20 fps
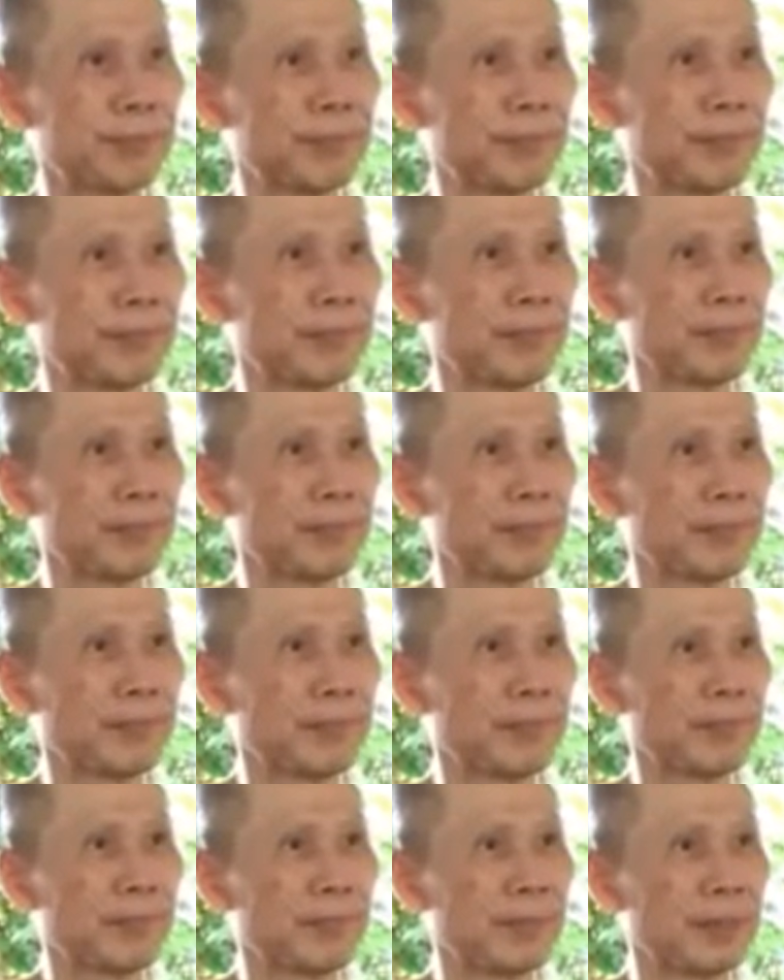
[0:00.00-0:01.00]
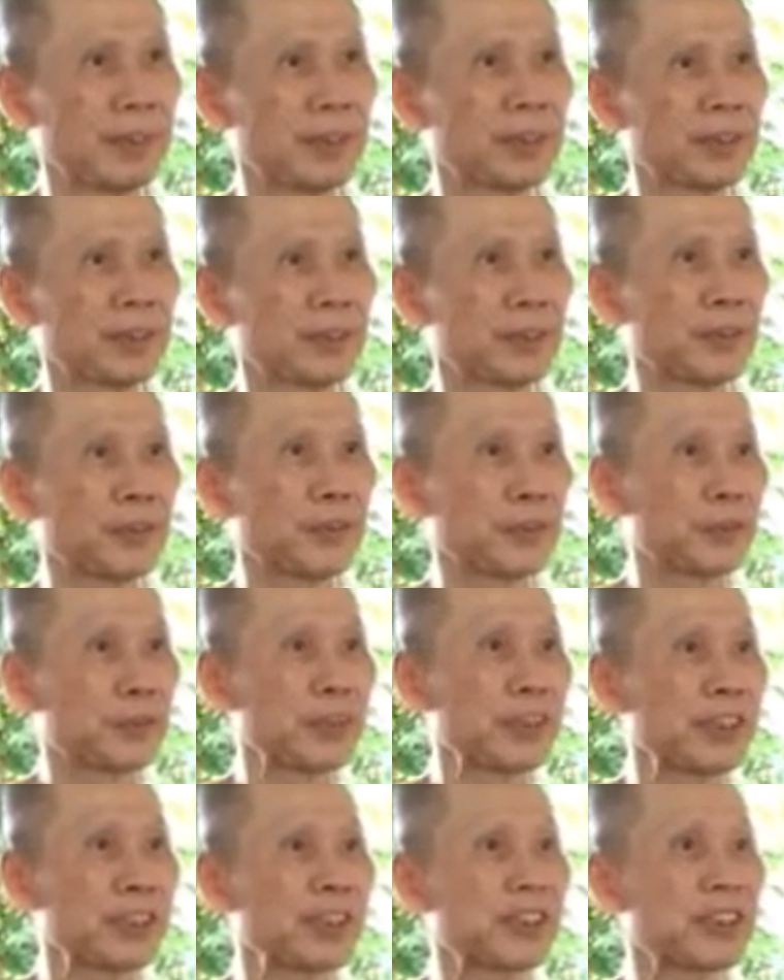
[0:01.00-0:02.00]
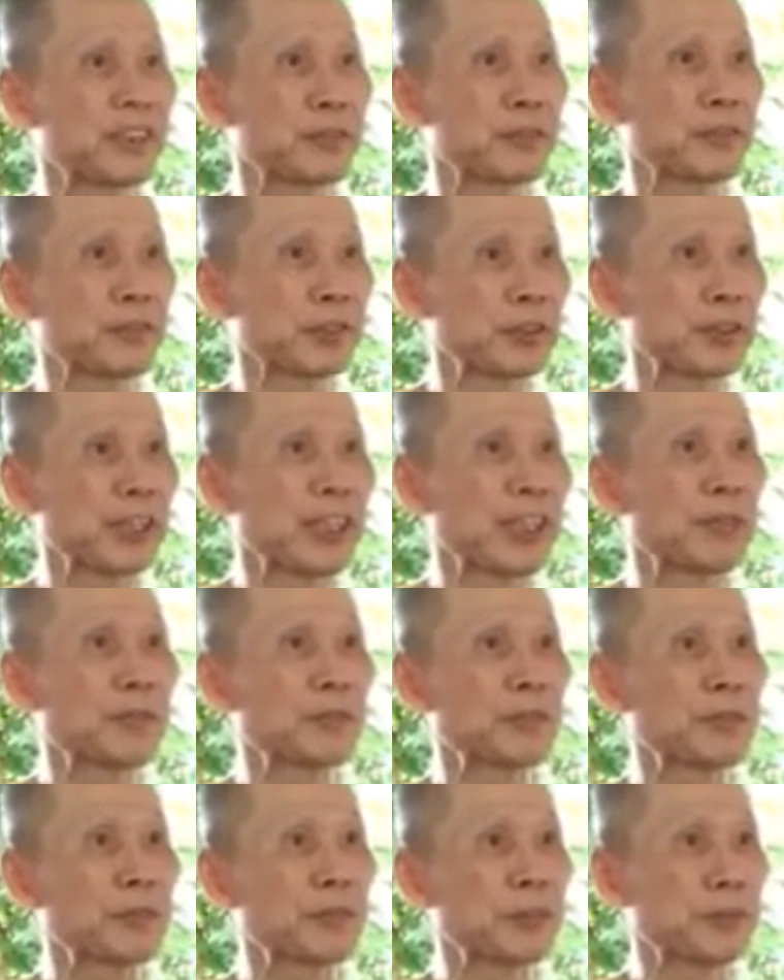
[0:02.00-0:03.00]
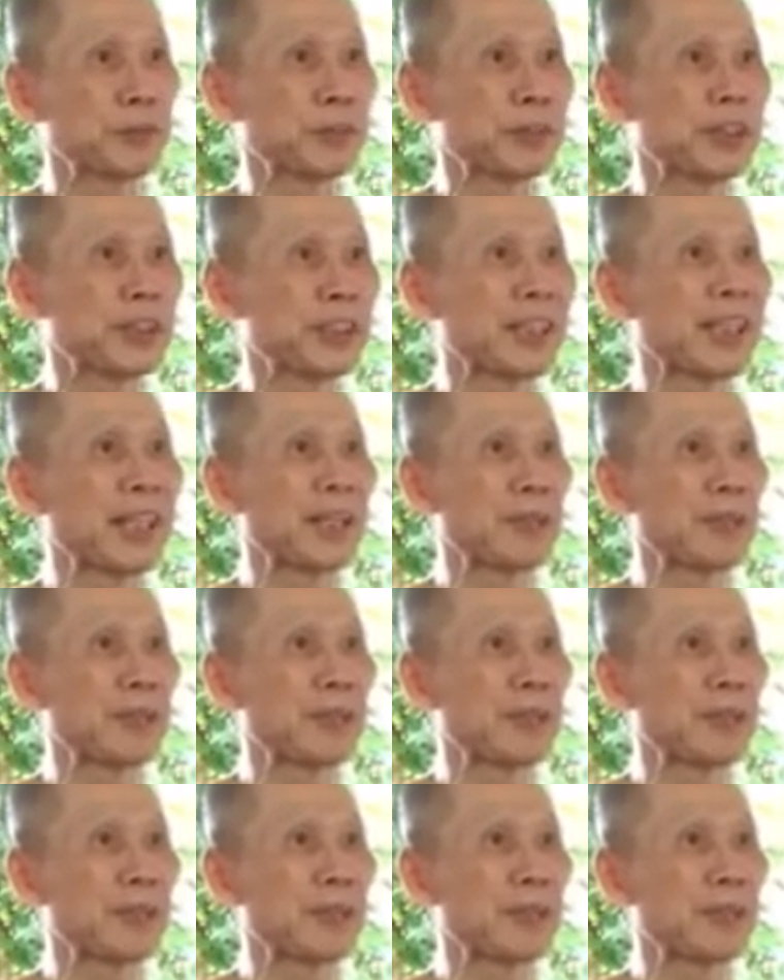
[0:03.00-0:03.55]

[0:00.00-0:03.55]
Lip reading: So this is what you have to do with the time that you have left.